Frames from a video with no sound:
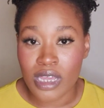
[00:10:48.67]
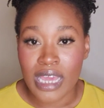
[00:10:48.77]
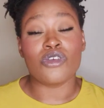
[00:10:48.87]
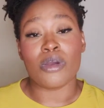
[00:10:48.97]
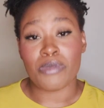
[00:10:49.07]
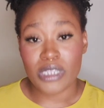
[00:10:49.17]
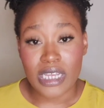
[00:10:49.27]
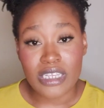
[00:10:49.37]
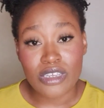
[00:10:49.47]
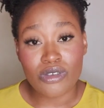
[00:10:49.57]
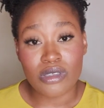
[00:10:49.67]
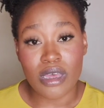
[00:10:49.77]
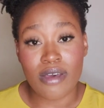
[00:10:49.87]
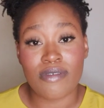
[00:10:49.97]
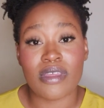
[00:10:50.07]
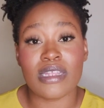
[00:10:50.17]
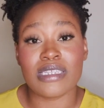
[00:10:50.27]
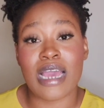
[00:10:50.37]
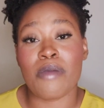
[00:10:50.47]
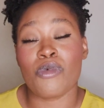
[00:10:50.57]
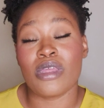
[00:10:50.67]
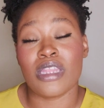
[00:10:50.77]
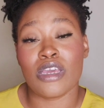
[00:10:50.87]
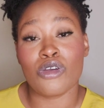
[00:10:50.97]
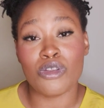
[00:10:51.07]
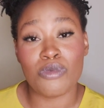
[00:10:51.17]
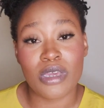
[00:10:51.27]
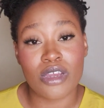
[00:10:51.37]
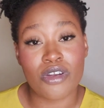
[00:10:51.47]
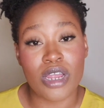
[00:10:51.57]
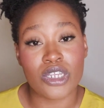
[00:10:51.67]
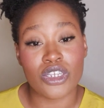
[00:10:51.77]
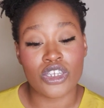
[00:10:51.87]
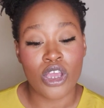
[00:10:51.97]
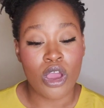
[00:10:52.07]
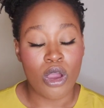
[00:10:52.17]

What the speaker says: You are protecting yourself in a time when there could be a crunch,